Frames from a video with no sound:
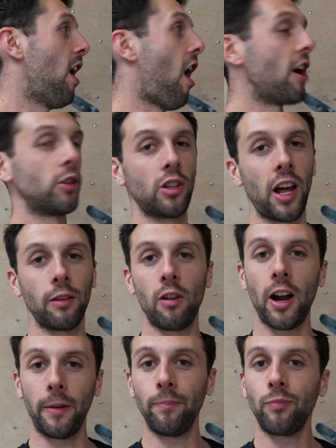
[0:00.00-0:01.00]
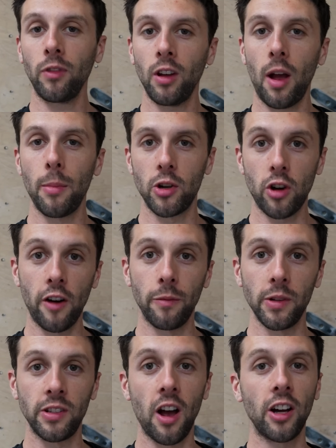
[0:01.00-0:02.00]
I just like, right, I'm gonna try from
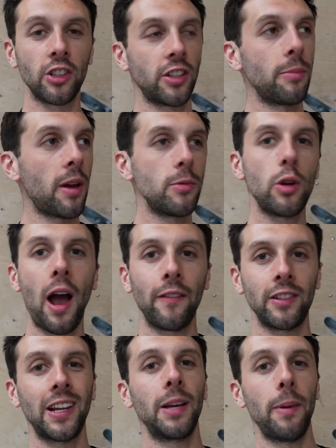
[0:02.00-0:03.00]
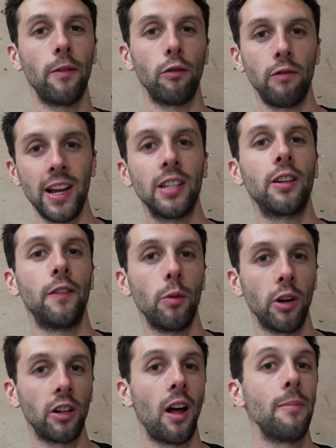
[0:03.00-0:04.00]
the start. Because sometimes you have to take a bit of a risk if you
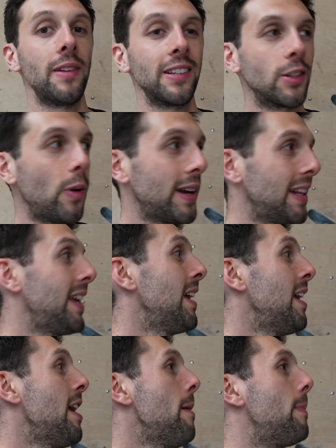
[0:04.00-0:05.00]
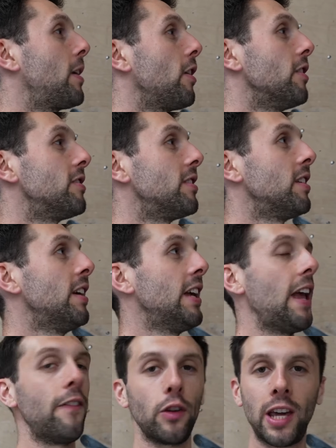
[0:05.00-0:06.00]
wanna climb things quickly, because
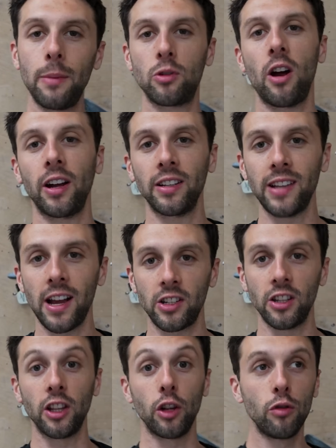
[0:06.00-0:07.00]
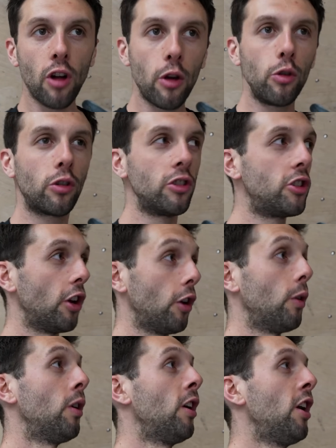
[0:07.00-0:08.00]
if you keep trying a section that you know you can
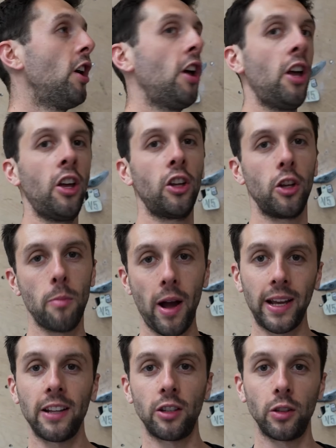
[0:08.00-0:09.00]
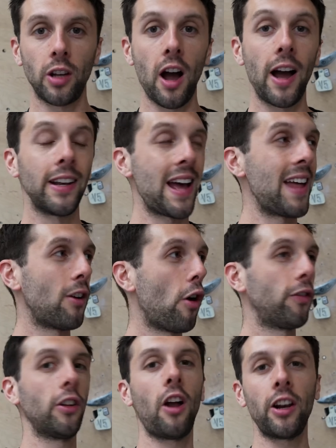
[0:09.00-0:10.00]
do, you might get too tired. And
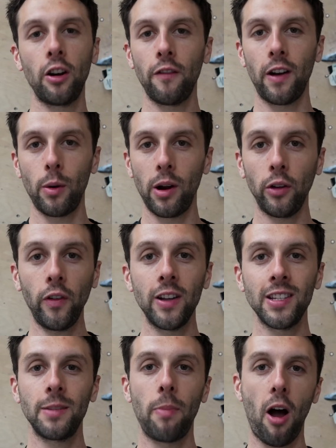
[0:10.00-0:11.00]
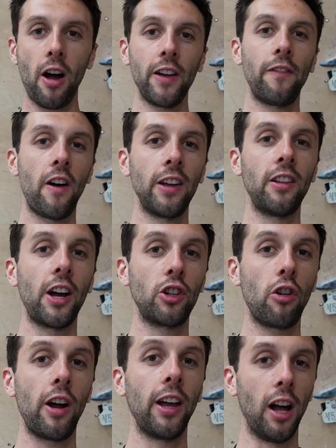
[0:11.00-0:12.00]
often, I don't know if anyone else finds this, but I find I
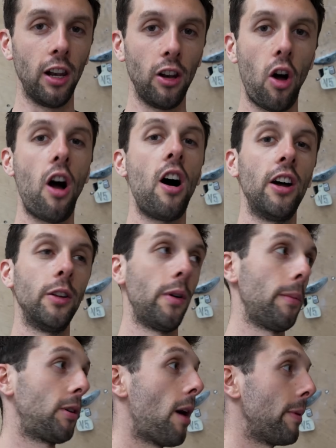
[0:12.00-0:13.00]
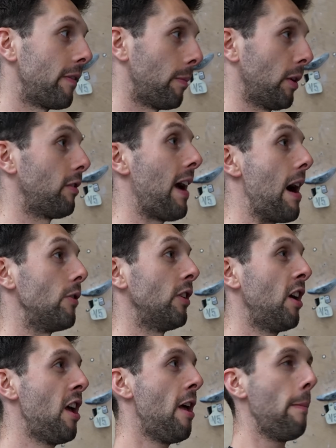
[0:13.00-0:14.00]
try a lot harder when I'm coming from the ground
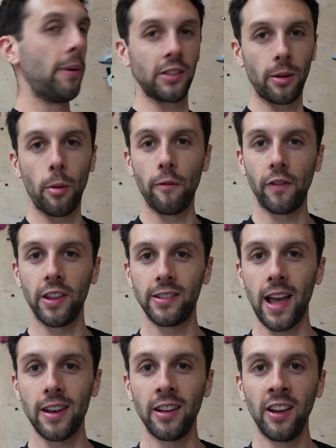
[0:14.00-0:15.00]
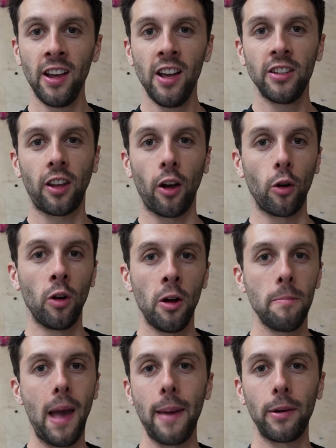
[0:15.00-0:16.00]
because I'm on for the ascent. So
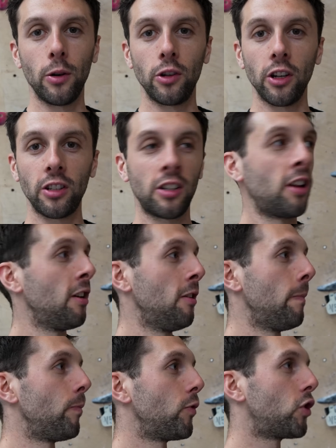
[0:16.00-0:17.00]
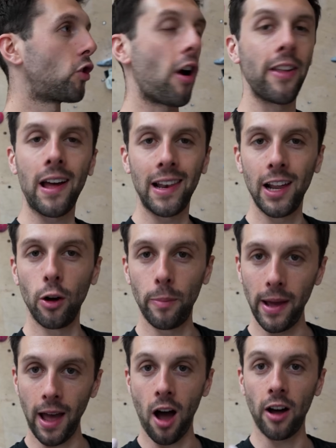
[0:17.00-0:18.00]
maybe you'll just try that little
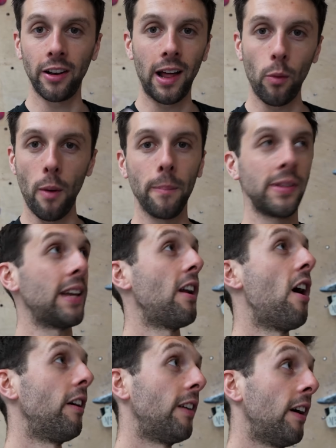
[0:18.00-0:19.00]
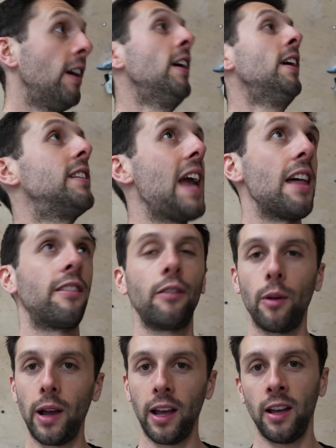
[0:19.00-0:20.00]
bit harder, that 1% harder, get
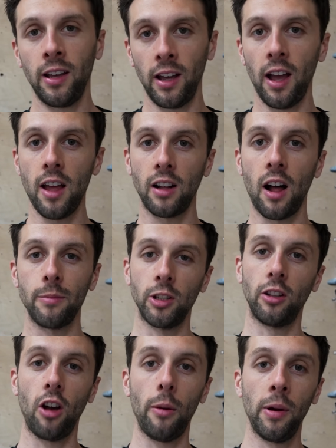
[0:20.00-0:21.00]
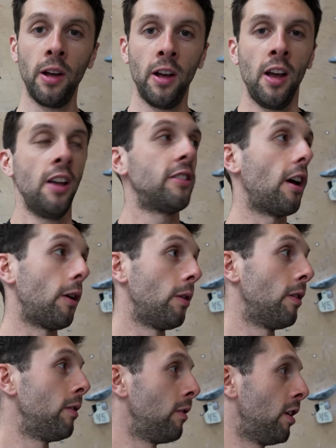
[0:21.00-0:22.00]
through it and climb to the top. So
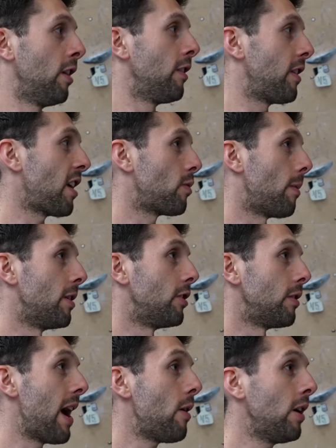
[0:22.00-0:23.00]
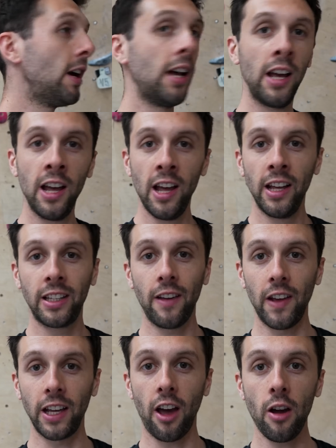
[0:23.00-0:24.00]
that's what I'm gonna do now. Give
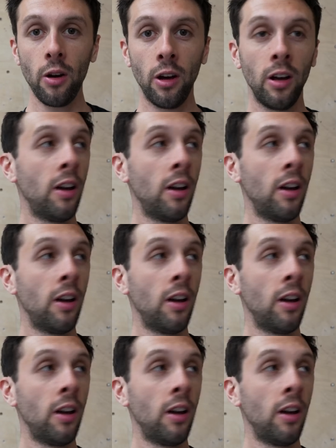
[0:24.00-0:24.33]
it a go.